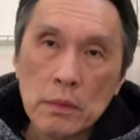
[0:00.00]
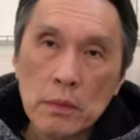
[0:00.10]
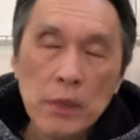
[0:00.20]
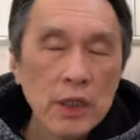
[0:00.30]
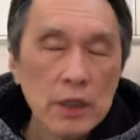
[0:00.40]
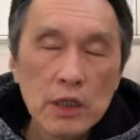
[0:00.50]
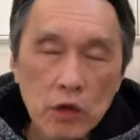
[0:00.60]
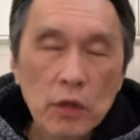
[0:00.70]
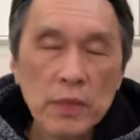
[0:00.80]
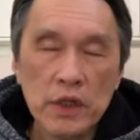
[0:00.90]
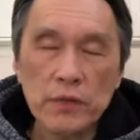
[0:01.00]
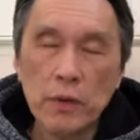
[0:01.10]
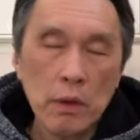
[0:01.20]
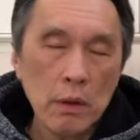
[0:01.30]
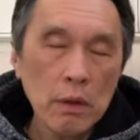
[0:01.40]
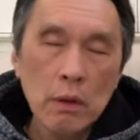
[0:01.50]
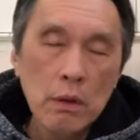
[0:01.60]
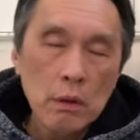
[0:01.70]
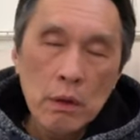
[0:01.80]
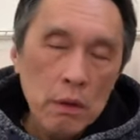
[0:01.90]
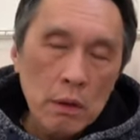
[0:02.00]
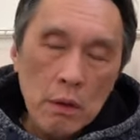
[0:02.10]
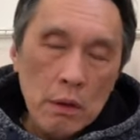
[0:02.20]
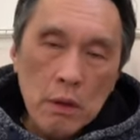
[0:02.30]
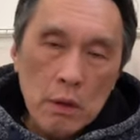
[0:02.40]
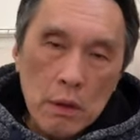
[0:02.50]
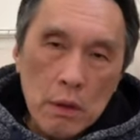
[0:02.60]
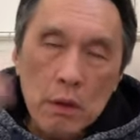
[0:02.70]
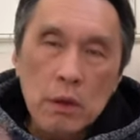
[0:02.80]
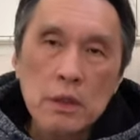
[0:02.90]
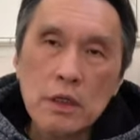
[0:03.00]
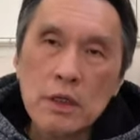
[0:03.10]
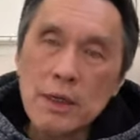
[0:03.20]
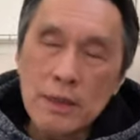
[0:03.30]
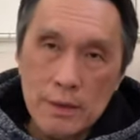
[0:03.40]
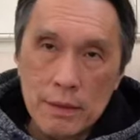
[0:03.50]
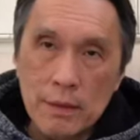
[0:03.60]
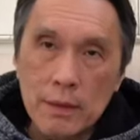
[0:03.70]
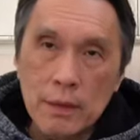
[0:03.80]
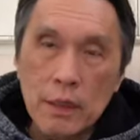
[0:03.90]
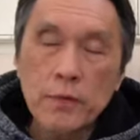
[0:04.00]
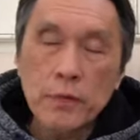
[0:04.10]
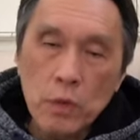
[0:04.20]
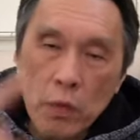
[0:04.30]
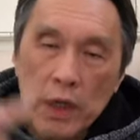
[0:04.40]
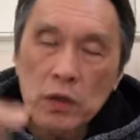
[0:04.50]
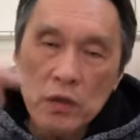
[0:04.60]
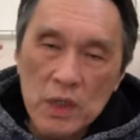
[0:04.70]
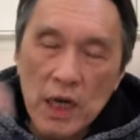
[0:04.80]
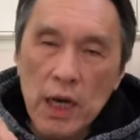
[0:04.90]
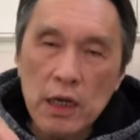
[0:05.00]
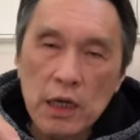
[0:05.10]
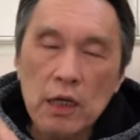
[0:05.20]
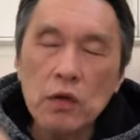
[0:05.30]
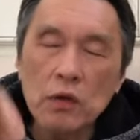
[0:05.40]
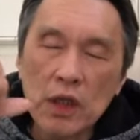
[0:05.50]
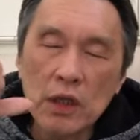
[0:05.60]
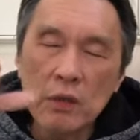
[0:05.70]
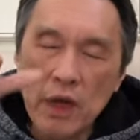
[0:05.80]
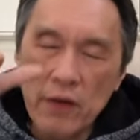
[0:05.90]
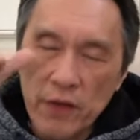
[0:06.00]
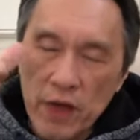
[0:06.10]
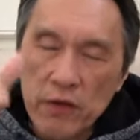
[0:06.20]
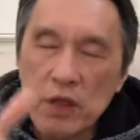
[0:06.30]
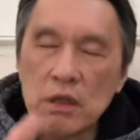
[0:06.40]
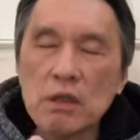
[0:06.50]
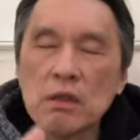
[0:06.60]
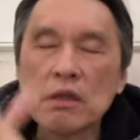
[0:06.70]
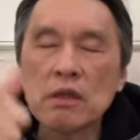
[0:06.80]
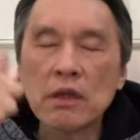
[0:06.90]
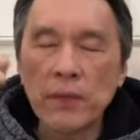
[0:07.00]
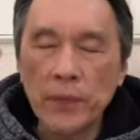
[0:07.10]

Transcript: Because the group is for serious. If you want to study, you need to have evidence